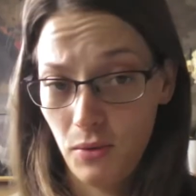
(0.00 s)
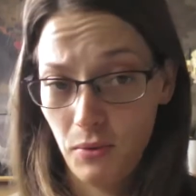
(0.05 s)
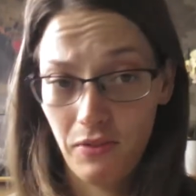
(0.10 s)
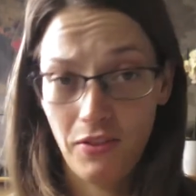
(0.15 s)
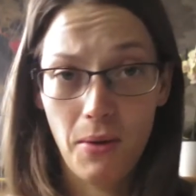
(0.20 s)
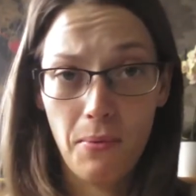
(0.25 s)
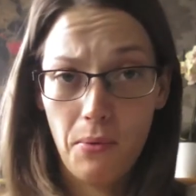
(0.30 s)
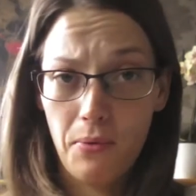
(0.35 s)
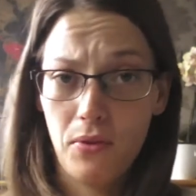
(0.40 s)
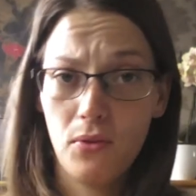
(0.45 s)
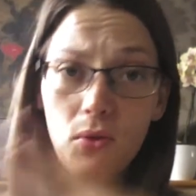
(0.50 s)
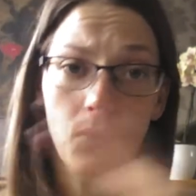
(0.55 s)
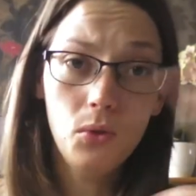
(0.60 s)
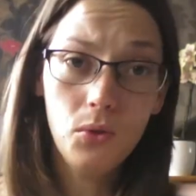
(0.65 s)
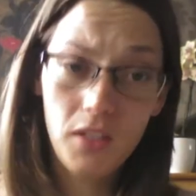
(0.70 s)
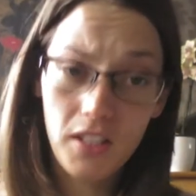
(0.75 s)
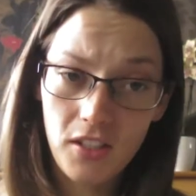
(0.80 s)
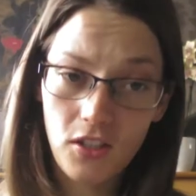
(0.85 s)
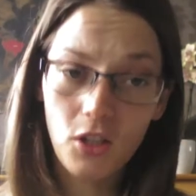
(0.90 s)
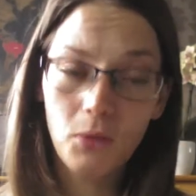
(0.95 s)
So we've come up with
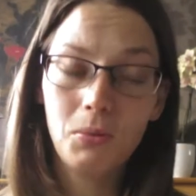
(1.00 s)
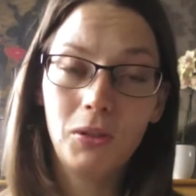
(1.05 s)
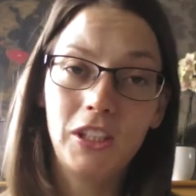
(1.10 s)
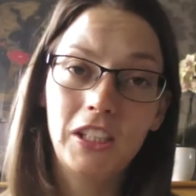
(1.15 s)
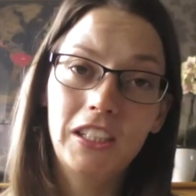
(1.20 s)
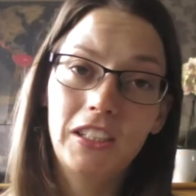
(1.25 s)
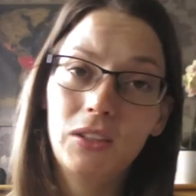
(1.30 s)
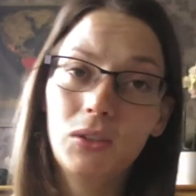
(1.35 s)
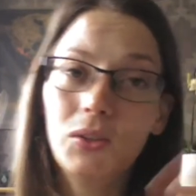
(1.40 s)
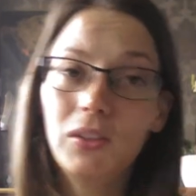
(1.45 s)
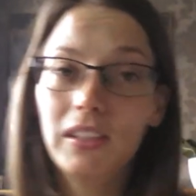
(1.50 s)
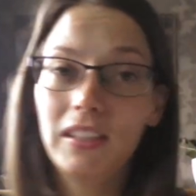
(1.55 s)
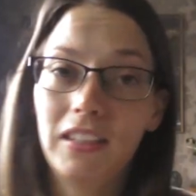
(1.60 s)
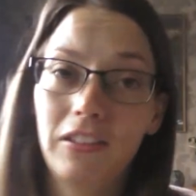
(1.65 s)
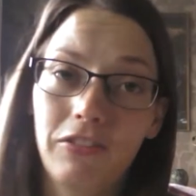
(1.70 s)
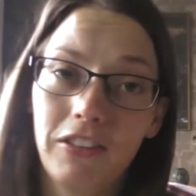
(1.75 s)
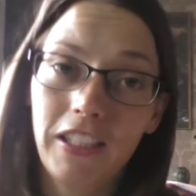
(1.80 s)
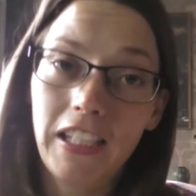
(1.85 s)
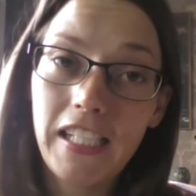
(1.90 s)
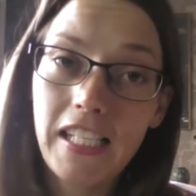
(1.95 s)
all these options, all these
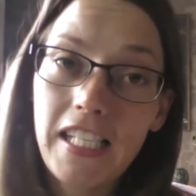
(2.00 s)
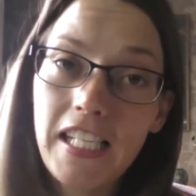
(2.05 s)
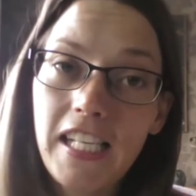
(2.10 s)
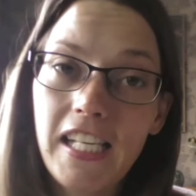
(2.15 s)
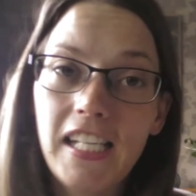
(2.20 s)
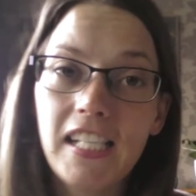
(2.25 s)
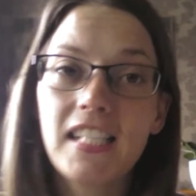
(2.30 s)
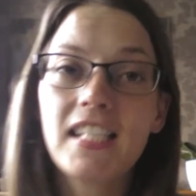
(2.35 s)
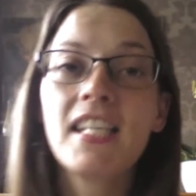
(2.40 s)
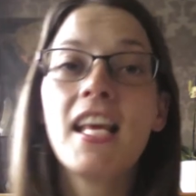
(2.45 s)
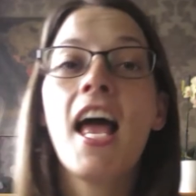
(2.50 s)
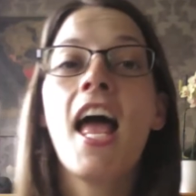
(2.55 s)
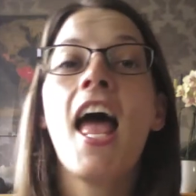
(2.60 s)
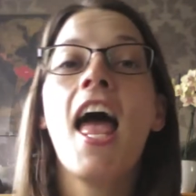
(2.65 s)
different ideas,